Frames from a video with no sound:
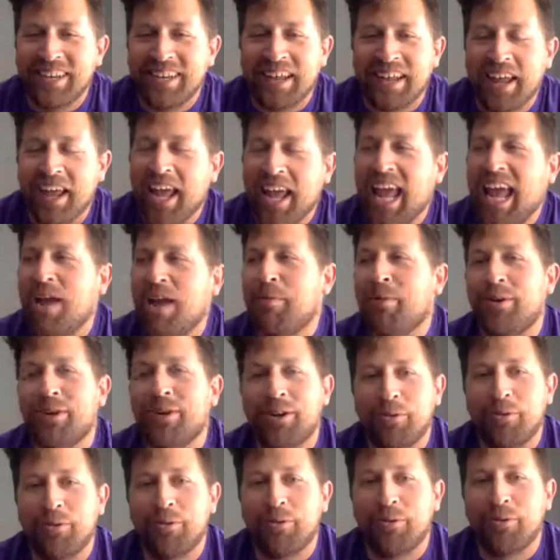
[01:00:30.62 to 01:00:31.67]
hammered it
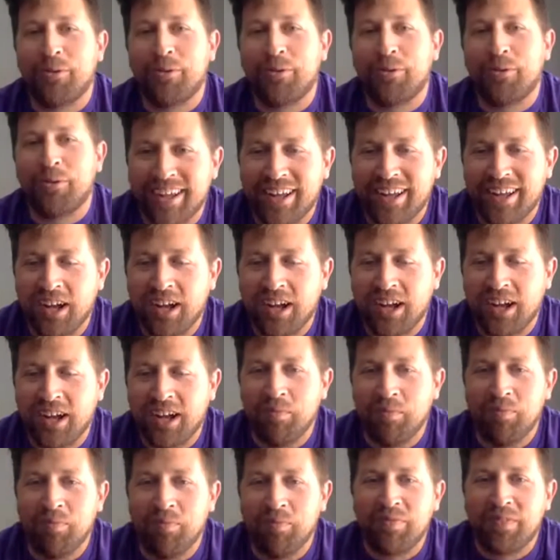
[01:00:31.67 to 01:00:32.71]
away
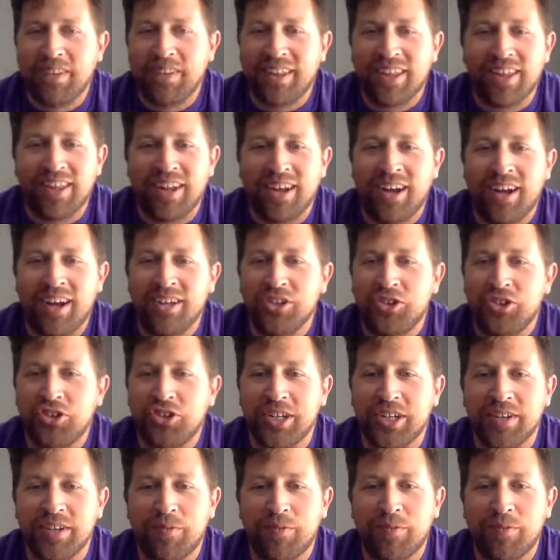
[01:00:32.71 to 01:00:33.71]
on Sheaf,